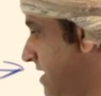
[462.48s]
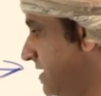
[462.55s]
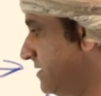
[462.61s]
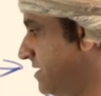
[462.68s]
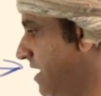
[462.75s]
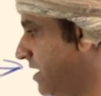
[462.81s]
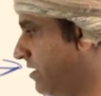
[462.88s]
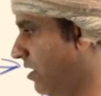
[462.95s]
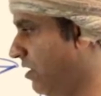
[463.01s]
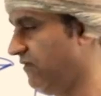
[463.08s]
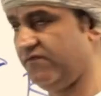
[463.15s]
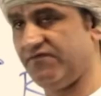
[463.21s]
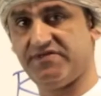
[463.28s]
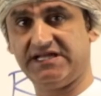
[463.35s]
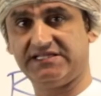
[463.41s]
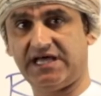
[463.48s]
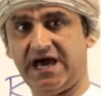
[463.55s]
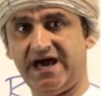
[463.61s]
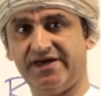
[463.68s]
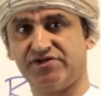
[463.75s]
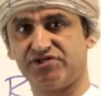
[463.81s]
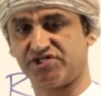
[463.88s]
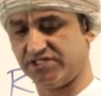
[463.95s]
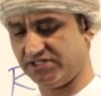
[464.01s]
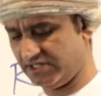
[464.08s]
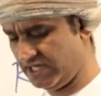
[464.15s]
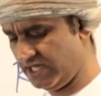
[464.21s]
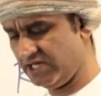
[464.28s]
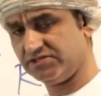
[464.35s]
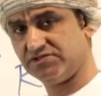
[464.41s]
can take off that hydrogen
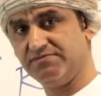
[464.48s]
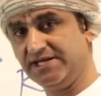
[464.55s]
to